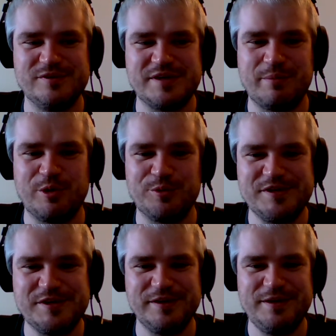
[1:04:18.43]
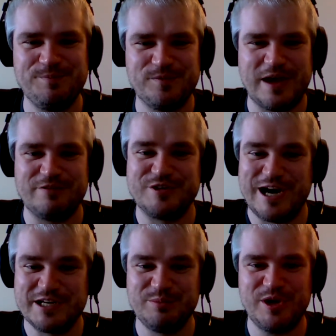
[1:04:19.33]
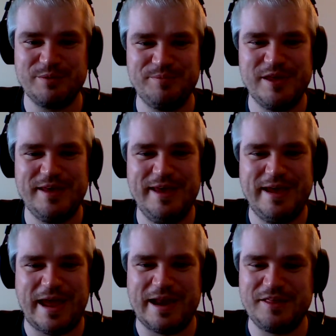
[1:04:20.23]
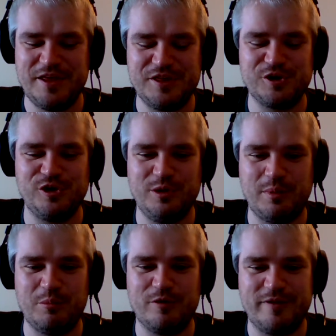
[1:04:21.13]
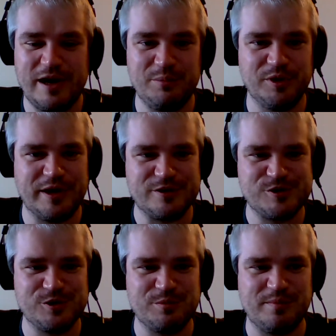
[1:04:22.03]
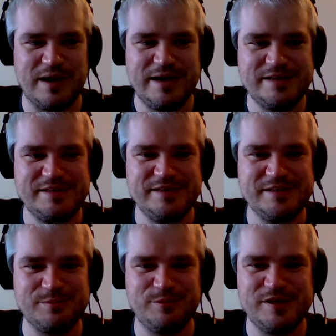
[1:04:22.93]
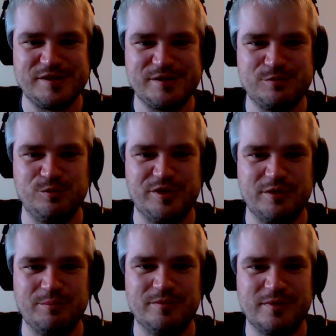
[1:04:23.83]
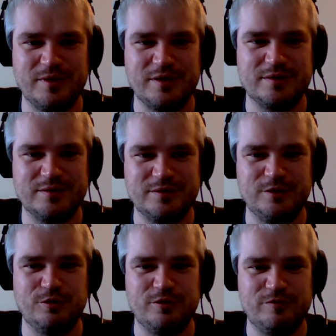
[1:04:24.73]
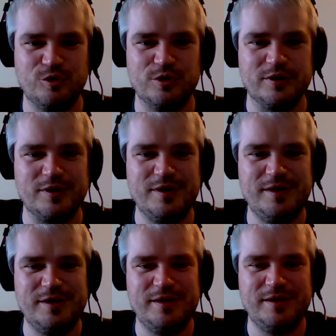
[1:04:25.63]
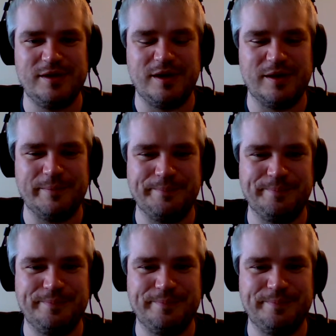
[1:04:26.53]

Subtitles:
semi-recently. I've talked about them, and I think they're a little bit more viable now, so you might see some lists with them going forward. I